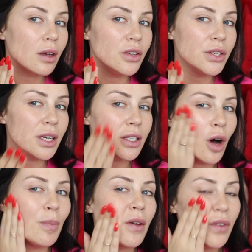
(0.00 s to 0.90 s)
Can you see it's
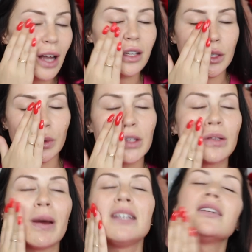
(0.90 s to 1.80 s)
got a bit of colour to it?
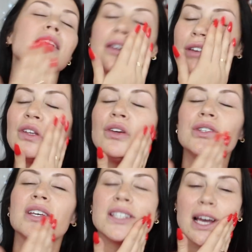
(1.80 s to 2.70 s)
So basically you can
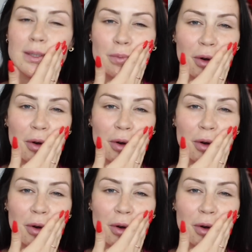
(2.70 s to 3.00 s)
use this as a